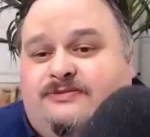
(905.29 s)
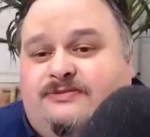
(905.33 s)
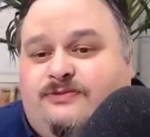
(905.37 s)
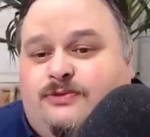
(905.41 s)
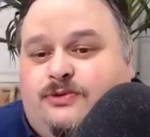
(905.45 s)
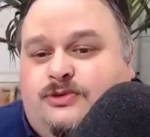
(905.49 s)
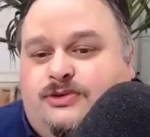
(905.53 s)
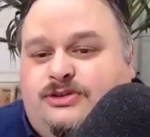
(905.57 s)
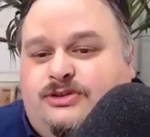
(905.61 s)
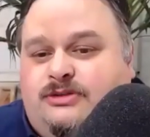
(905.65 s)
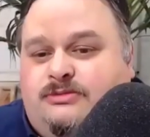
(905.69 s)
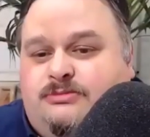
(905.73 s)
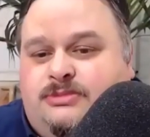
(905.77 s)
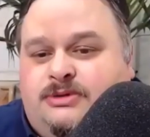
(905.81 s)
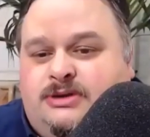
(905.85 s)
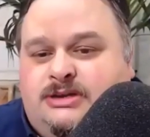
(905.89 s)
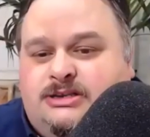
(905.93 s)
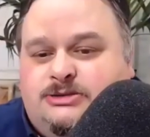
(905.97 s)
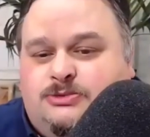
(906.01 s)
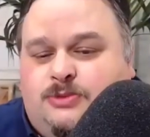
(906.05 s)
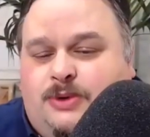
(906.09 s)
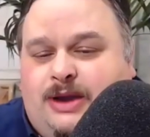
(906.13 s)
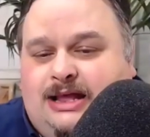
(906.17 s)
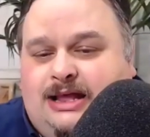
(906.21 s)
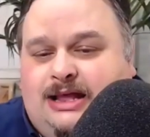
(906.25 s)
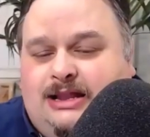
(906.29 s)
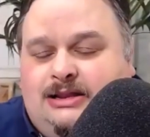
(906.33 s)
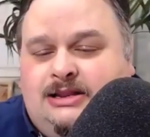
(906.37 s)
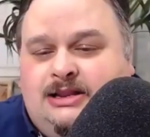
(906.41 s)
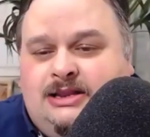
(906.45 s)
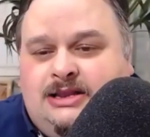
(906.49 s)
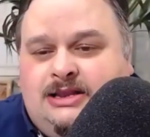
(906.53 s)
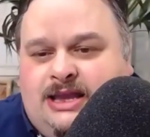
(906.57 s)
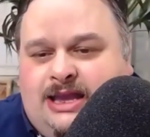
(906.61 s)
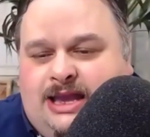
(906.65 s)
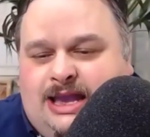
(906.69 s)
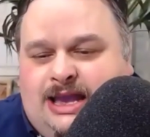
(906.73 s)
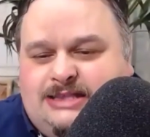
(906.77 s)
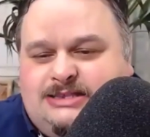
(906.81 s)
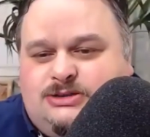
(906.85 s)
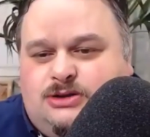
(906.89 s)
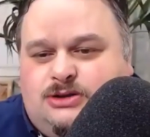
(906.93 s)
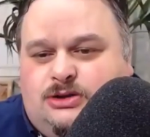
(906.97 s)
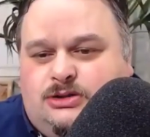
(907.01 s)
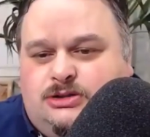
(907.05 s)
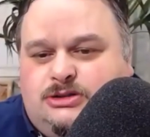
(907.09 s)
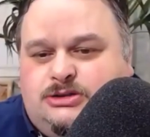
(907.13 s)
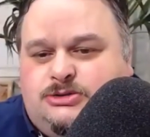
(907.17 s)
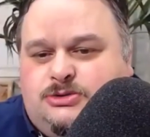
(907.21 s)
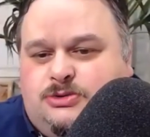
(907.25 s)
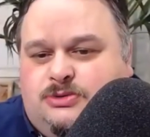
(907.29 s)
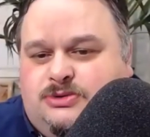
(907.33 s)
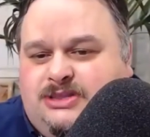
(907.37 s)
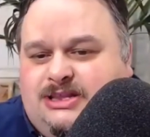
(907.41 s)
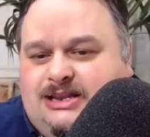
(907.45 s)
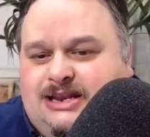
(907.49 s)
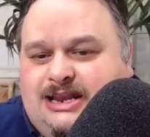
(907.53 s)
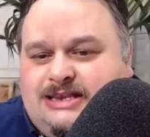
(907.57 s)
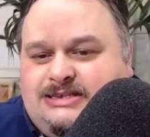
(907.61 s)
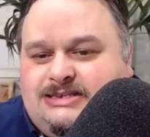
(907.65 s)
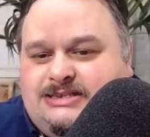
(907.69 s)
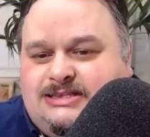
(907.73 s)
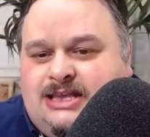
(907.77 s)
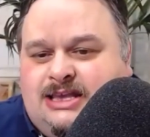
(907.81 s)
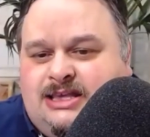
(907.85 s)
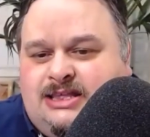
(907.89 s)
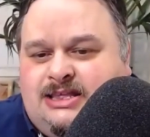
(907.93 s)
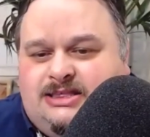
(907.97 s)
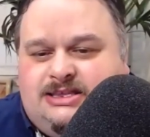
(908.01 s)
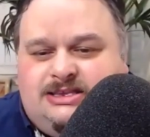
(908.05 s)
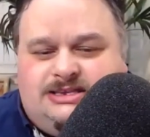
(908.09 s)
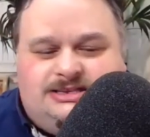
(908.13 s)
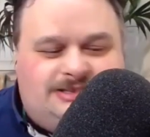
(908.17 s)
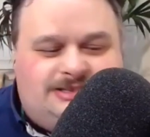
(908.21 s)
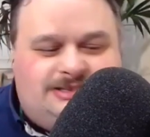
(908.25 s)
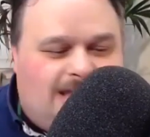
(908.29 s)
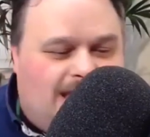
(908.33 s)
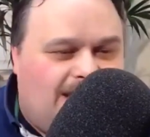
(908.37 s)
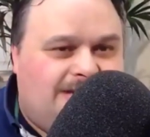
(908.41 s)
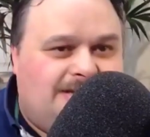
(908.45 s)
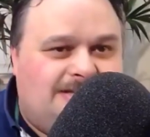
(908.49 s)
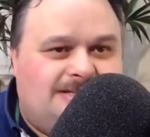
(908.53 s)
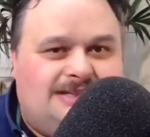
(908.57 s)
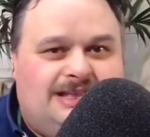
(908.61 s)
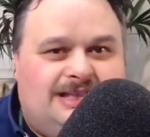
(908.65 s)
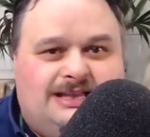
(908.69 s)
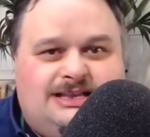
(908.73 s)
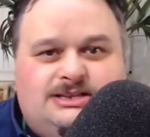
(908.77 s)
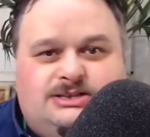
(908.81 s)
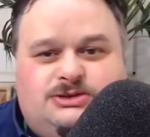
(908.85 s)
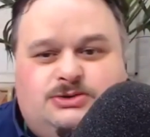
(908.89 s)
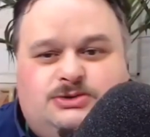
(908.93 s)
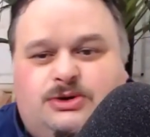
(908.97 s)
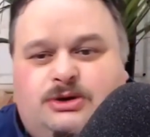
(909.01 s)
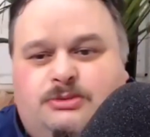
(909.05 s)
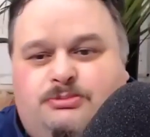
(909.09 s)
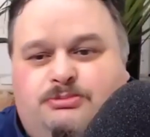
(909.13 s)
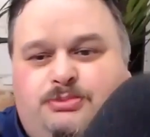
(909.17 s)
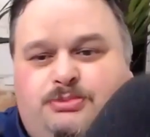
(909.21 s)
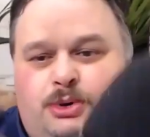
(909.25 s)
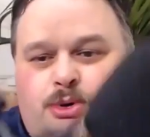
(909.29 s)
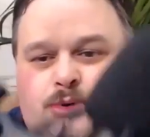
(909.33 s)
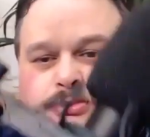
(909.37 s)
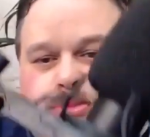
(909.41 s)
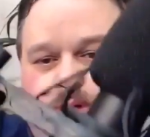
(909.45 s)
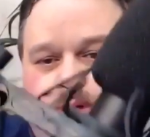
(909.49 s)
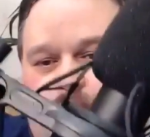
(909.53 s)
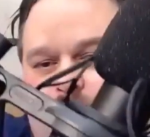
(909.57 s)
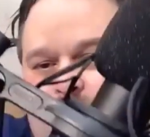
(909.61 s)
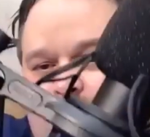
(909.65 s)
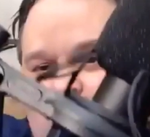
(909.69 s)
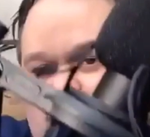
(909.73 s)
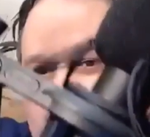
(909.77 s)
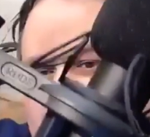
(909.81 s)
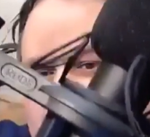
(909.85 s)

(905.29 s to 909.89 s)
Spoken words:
for them as well. It's also on the list. The stand is like a sort of boom arm.